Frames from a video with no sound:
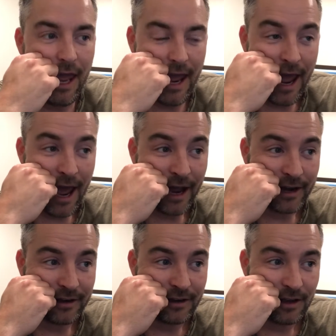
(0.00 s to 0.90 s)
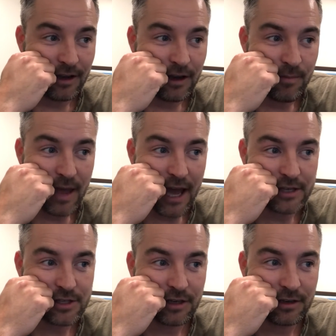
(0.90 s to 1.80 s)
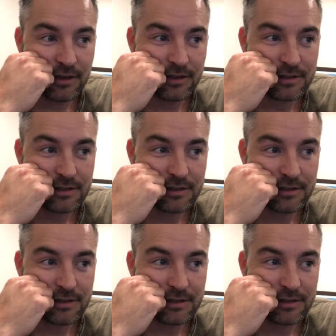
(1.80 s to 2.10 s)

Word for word: and imagine